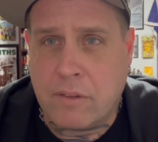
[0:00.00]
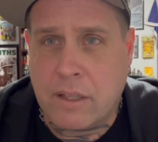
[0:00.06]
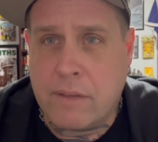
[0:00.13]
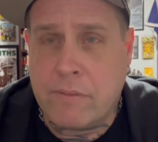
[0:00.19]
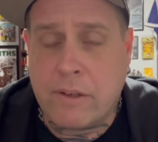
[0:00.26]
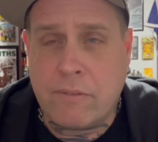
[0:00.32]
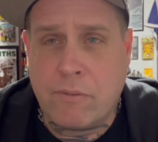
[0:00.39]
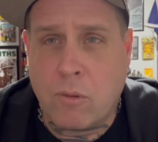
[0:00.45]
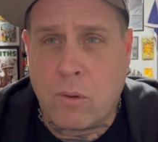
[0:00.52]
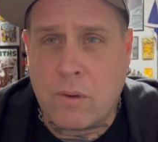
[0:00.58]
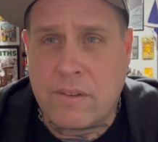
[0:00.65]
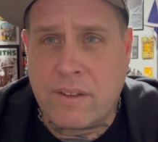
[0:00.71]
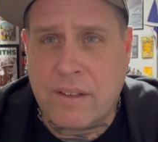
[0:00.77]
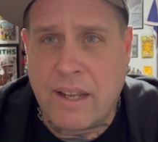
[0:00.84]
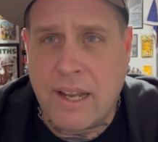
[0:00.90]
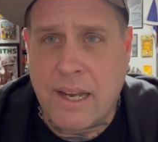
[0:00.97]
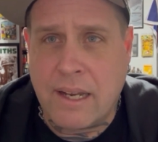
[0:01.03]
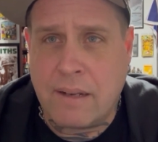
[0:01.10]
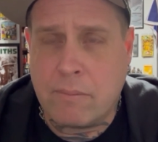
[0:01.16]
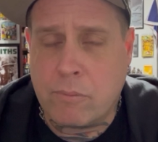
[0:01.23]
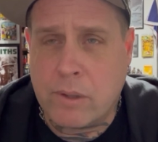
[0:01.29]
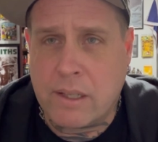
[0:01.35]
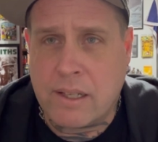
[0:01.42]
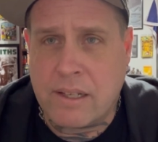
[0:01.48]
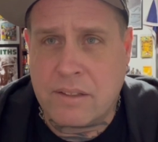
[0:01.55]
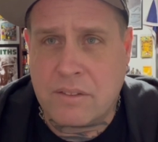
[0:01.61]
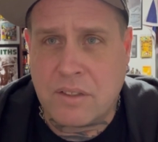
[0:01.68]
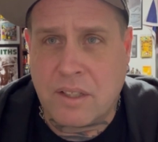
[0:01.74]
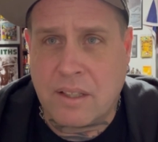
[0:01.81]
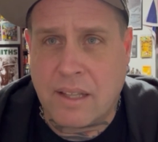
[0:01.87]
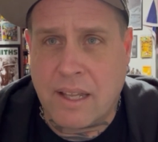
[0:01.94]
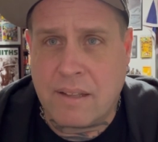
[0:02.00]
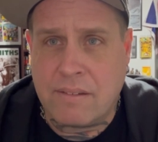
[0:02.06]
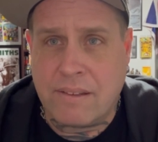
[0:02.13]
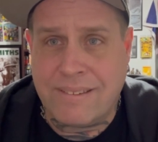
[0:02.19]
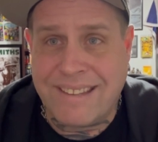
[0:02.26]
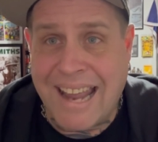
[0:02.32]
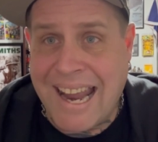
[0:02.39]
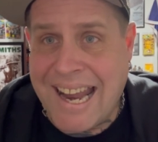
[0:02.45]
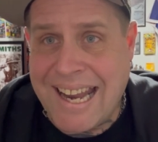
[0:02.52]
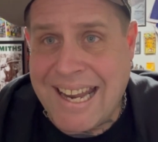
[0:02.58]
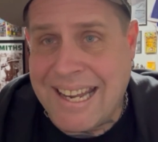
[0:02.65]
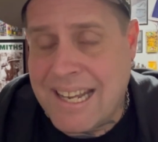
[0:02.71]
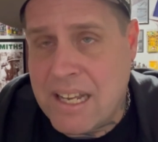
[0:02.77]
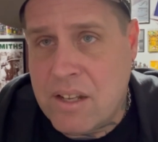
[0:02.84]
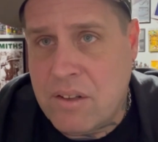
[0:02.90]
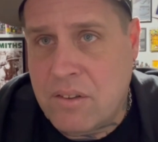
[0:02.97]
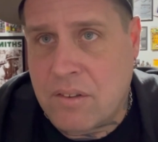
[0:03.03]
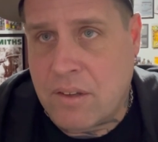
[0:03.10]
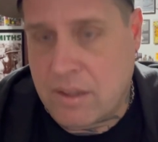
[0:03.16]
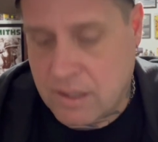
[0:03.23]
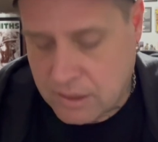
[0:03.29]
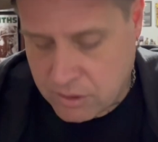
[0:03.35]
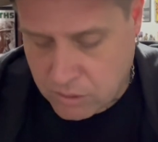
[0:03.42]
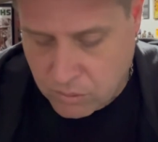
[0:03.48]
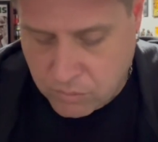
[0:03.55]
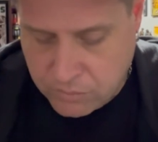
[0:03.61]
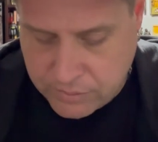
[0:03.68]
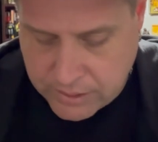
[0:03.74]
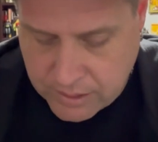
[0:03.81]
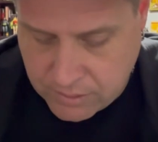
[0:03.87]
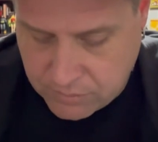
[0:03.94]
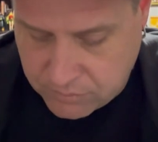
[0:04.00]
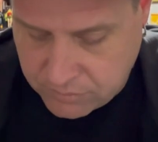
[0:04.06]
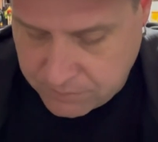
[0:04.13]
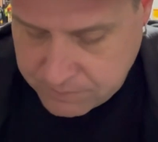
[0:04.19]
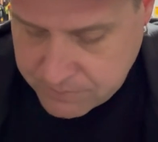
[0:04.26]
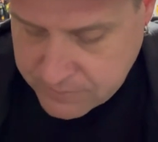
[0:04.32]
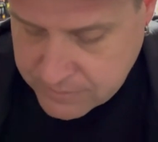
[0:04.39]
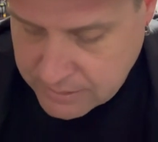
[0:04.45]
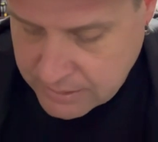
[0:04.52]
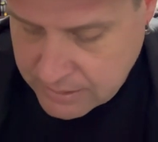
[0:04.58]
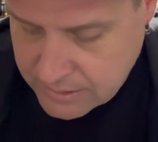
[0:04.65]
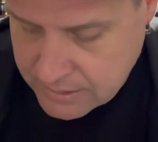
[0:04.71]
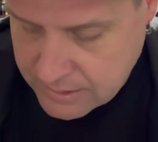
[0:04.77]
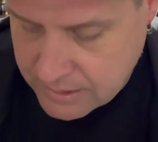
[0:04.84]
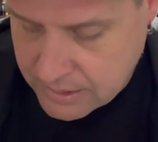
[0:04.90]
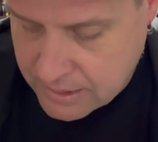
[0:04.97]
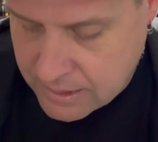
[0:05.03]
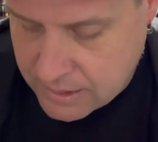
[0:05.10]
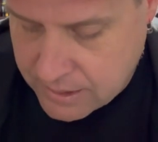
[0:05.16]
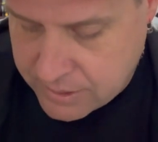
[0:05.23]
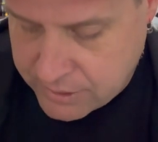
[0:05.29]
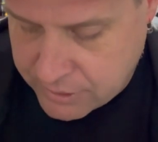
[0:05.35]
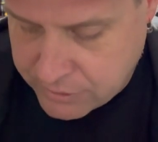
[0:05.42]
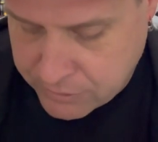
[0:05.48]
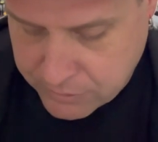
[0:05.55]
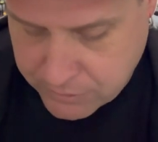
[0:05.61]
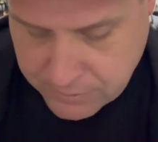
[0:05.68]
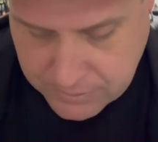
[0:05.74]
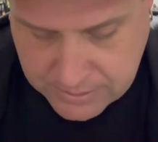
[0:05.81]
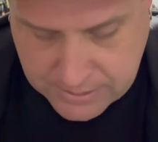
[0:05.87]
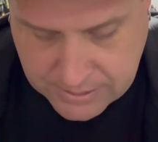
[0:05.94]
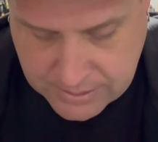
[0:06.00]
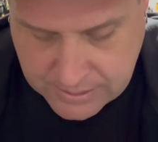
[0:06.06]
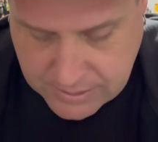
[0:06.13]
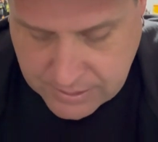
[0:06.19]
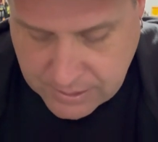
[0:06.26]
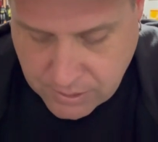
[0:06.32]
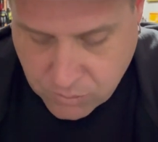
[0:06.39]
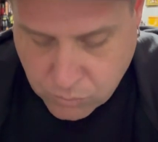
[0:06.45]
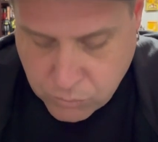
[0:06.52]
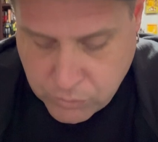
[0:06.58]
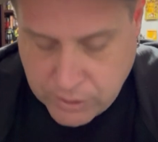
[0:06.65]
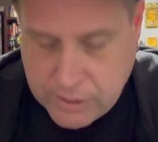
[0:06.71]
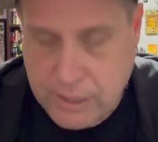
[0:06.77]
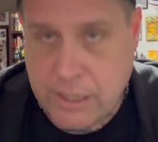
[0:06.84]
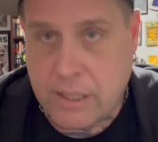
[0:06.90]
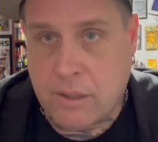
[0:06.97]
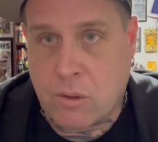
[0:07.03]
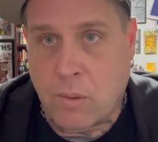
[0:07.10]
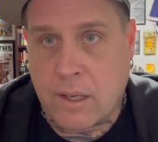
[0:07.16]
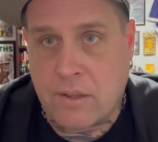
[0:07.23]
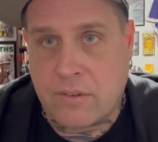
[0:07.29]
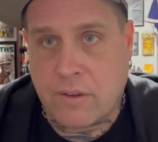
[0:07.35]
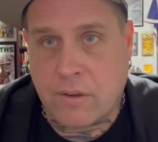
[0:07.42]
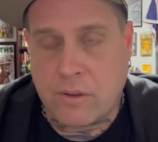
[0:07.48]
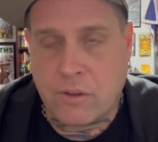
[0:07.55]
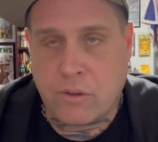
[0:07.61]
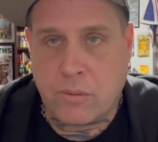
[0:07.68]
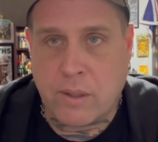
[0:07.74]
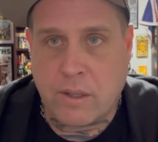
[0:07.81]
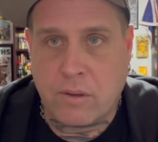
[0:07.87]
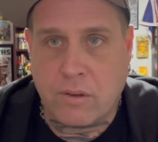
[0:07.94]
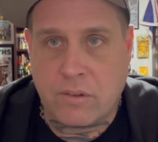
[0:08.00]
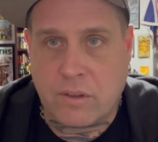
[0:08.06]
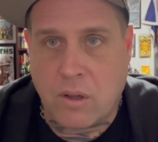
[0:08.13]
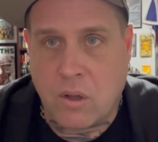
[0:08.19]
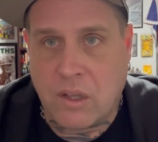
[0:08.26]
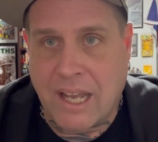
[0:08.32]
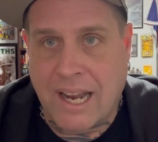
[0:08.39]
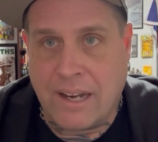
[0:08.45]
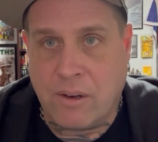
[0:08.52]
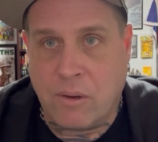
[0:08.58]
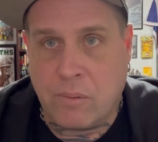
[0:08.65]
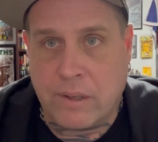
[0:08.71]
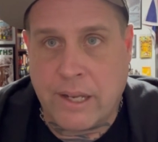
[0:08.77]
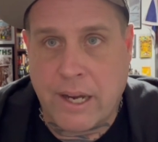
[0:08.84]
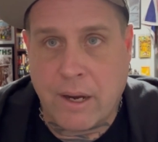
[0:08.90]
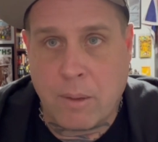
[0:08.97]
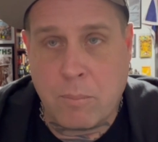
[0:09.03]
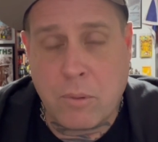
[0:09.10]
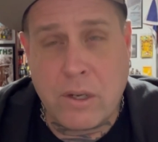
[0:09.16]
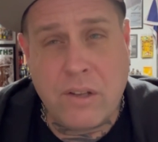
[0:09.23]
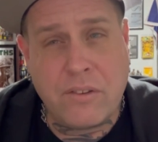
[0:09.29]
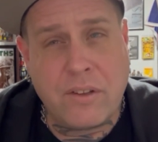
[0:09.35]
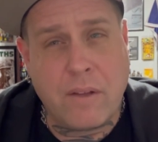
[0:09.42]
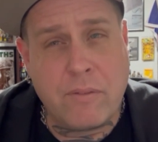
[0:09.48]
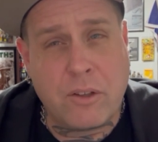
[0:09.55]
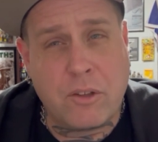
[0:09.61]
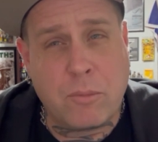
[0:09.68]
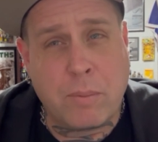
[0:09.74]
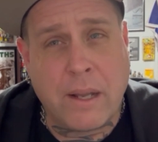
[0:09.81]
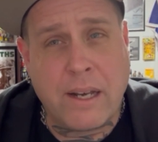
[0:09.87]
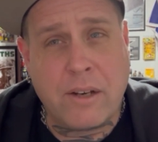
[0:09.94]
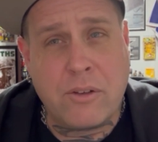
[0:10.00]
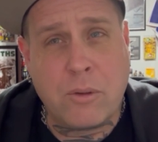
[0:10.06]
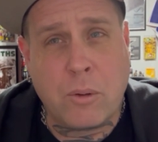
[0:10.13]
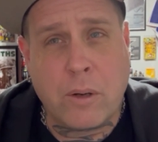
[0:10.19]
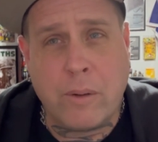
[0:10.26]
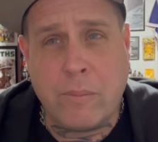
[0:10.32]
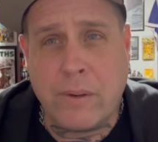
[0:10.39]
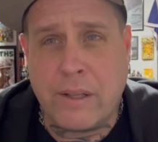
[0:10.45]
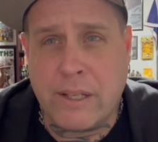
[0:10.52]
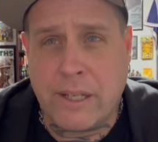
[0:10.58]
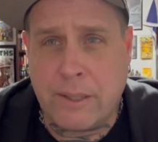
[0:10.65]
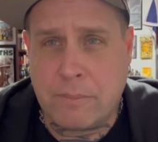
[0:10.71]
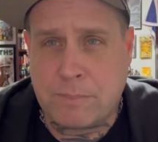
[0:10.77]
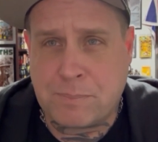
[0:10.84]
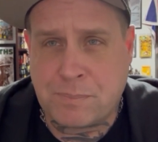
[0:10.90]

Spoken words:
Living for today, realizing that today is the good old days. Another really great song on this record is called I Don't Care. Pretty self-explanatory, really.